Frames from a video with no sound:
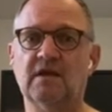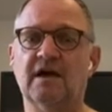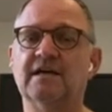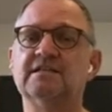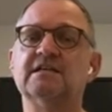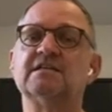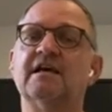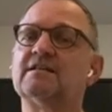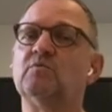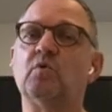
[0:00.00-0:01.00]
Ideas
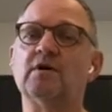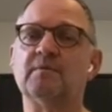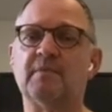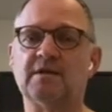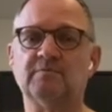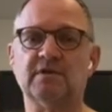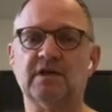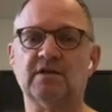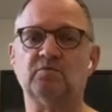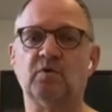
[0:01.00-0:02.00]
like the one abutment
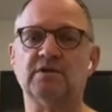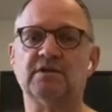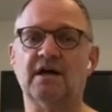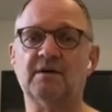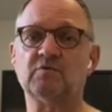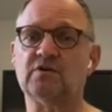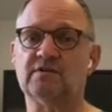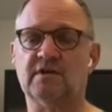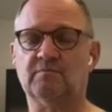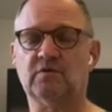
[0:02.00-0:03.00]
at one time
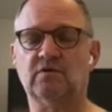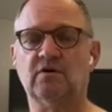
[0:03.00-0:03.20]
concept,